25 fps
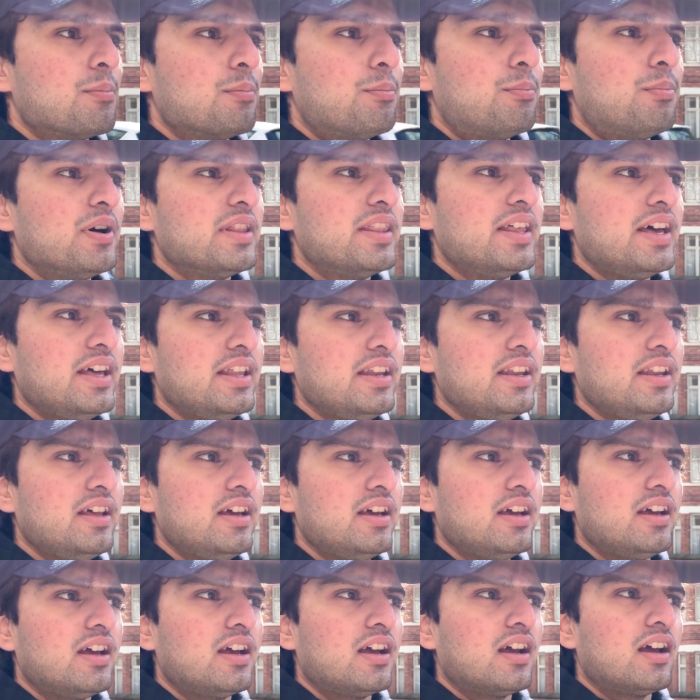But then
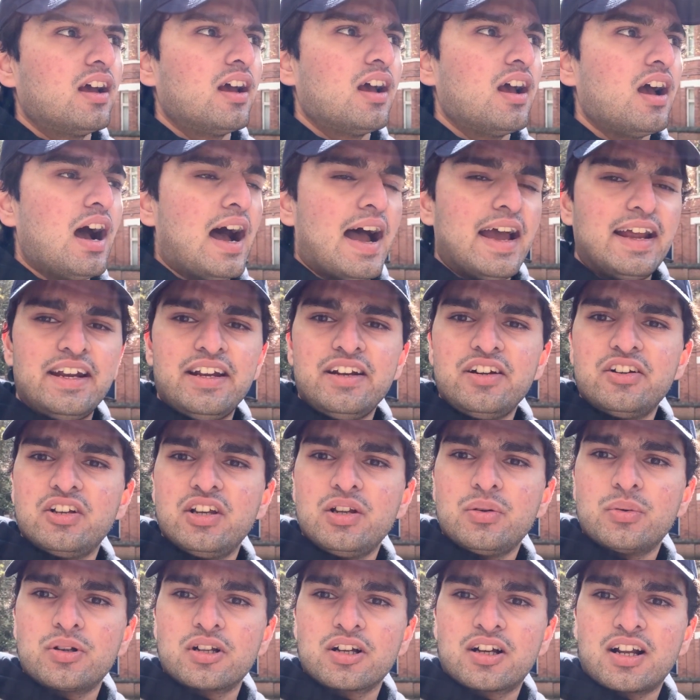I didn't really
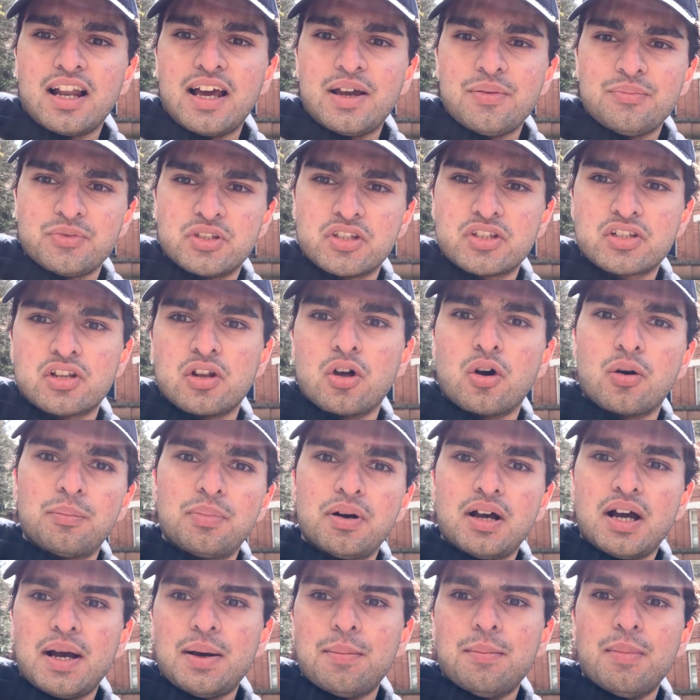want to climb the slope
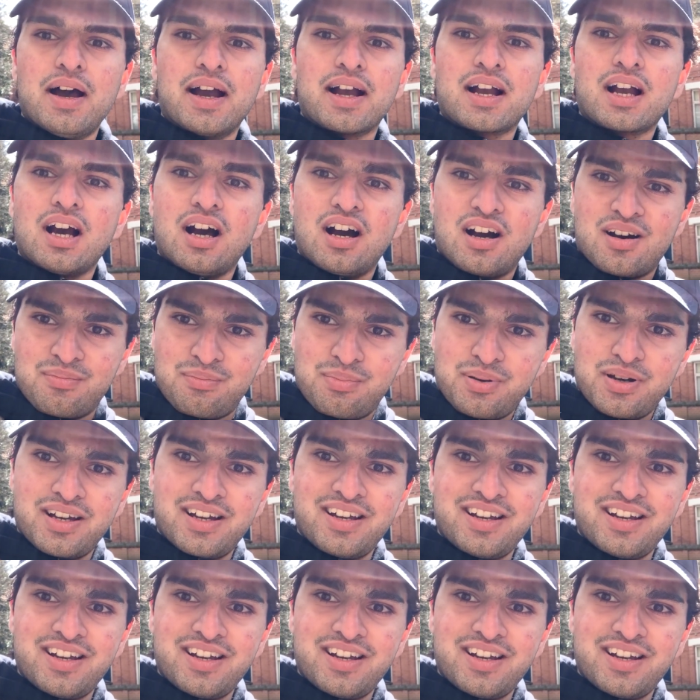back up,